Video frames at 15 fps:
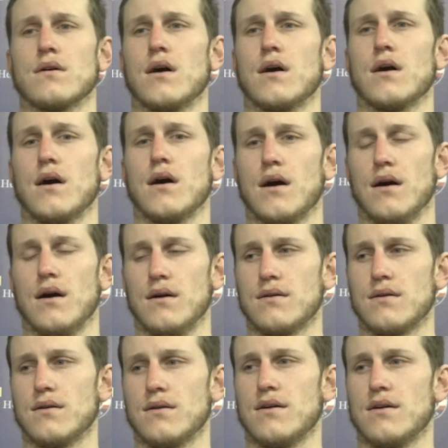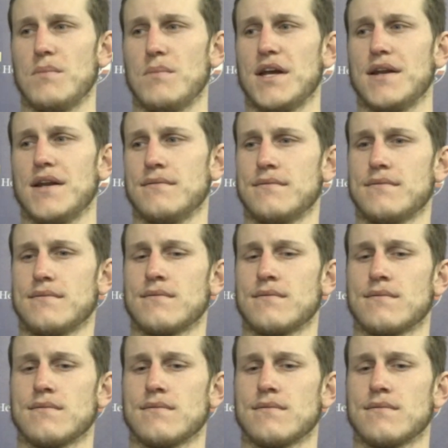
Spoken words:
I mean,